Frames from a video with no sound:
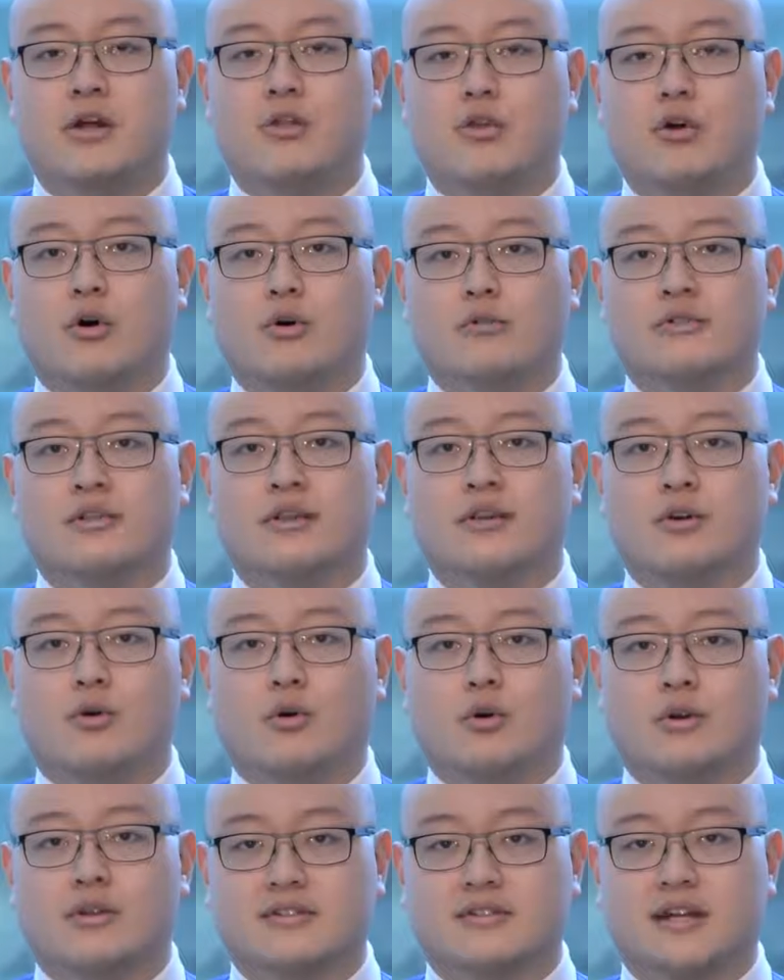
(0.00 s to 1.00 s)
Those are the
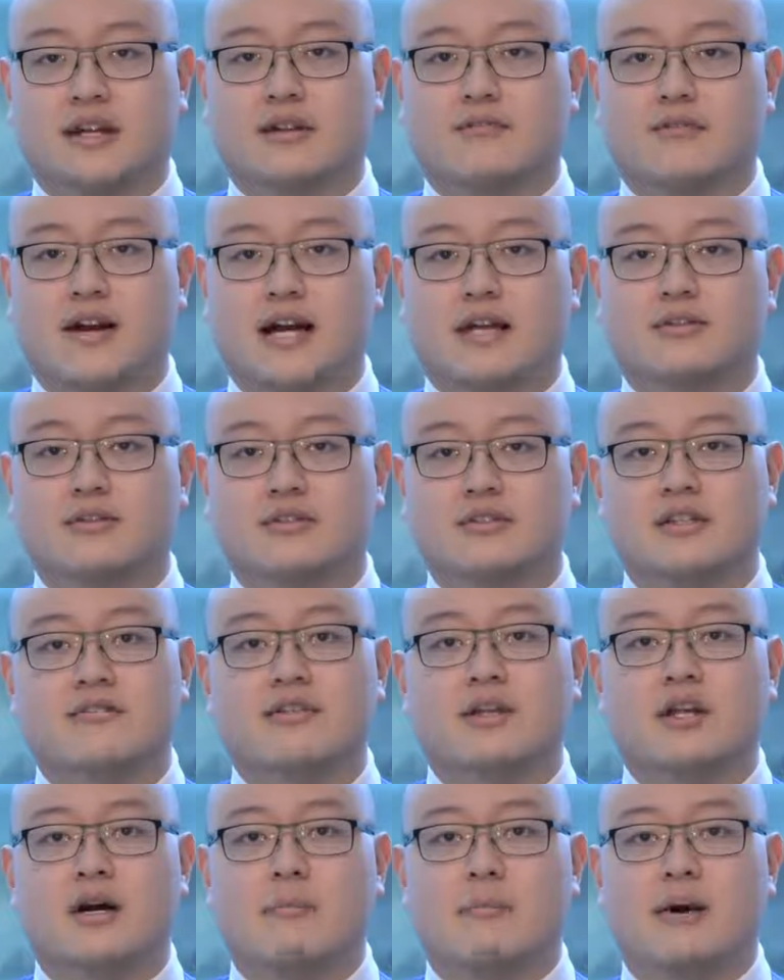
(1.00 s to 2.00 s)
core deciding factors.
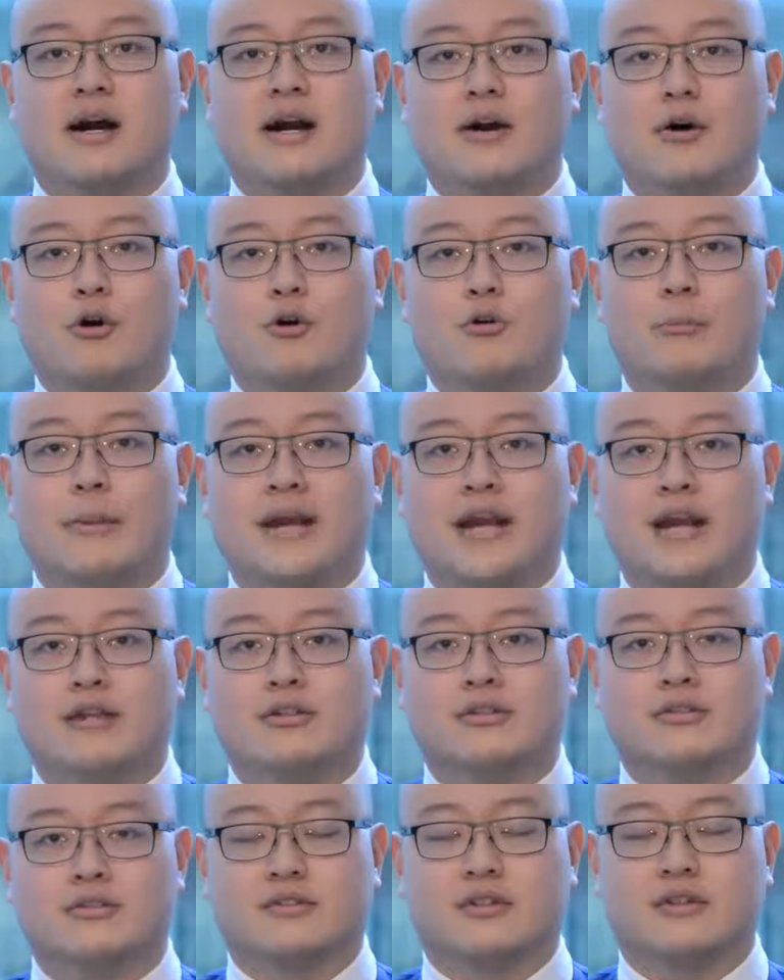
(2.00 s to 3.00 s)
Even on my own
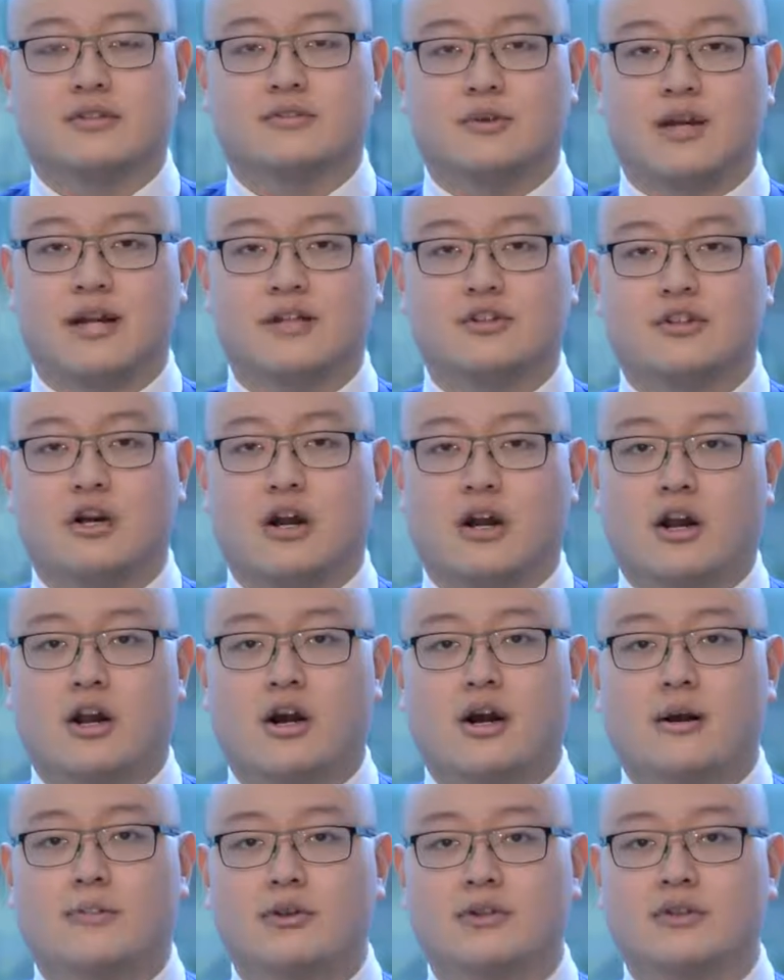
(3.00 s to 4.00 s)
page on
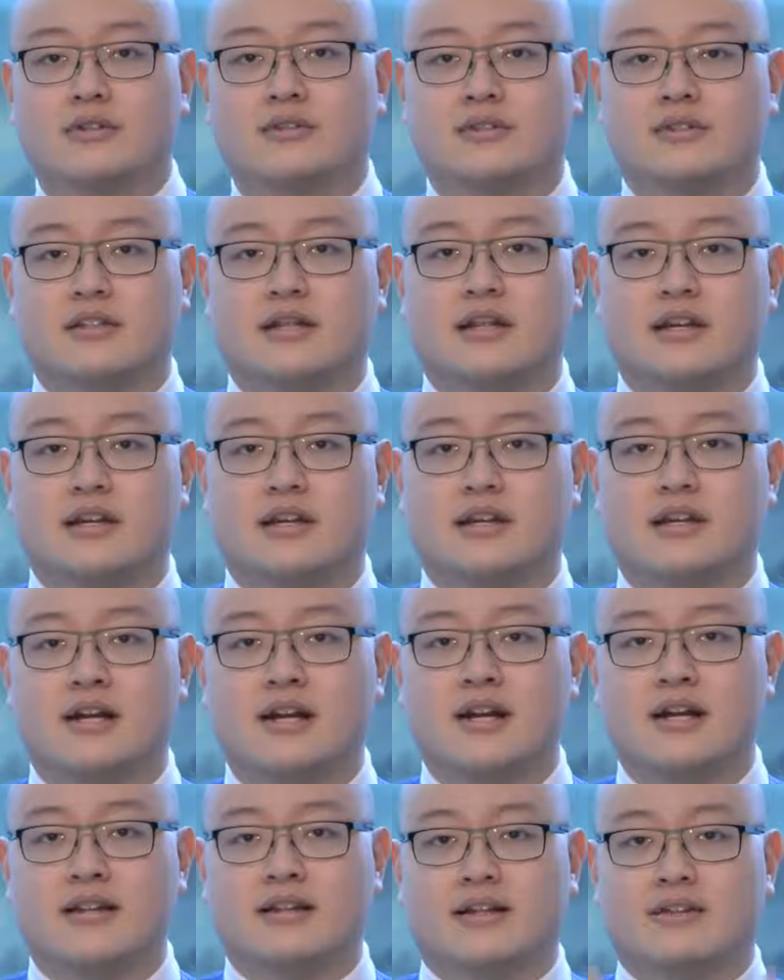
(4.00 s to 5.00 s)
sunstrategy.com, you can see
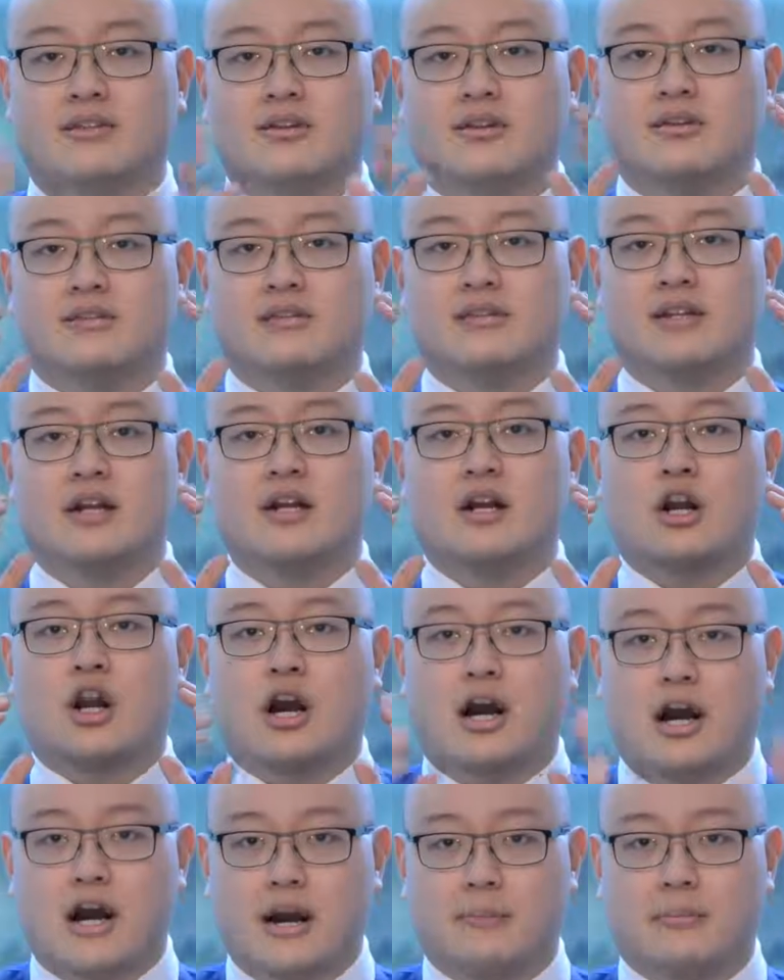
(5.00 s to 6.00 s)
that there's
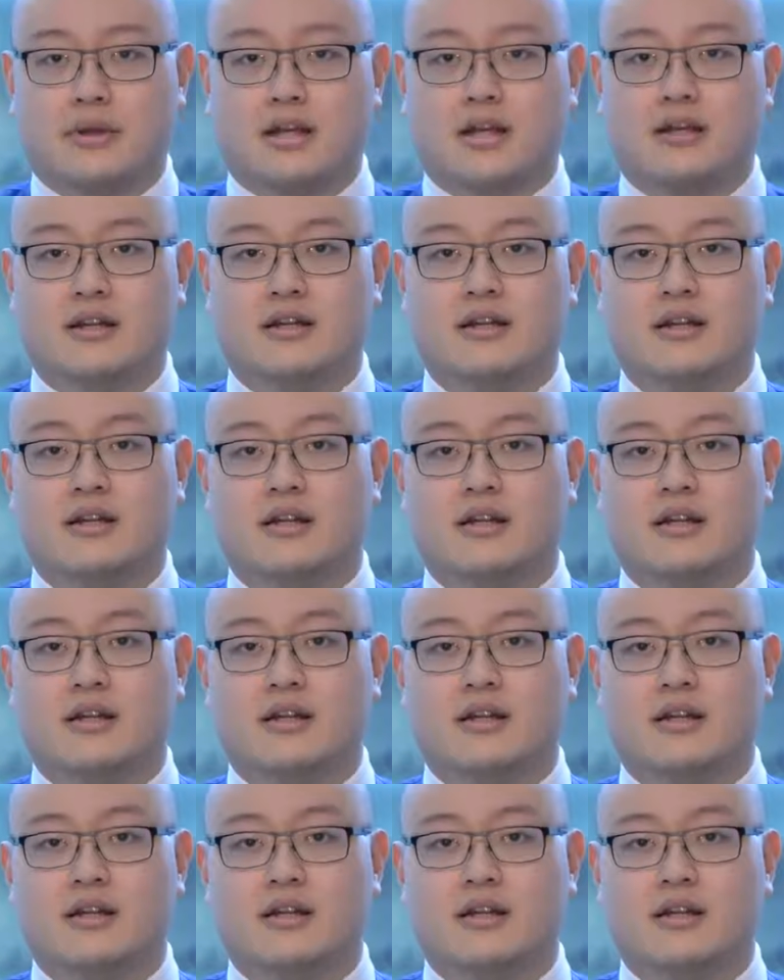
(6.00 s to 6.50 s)
copy.